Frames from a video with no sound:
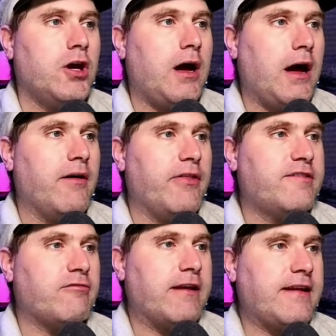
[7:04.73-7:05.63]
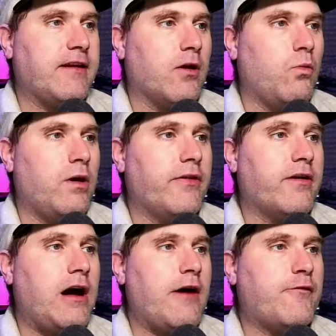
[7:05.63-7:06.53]
oh, that's down here.
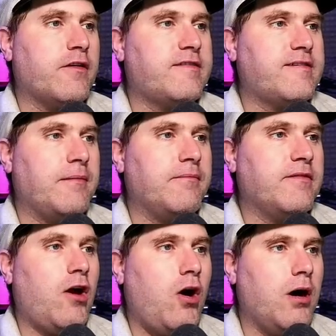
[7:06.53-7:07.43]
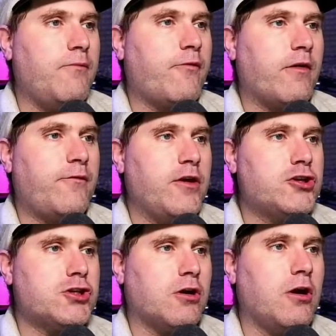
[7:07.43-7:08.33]
Weldon offered some hope for a
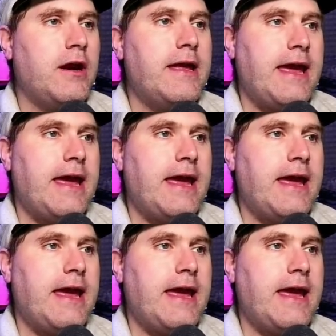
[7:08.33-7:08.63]
future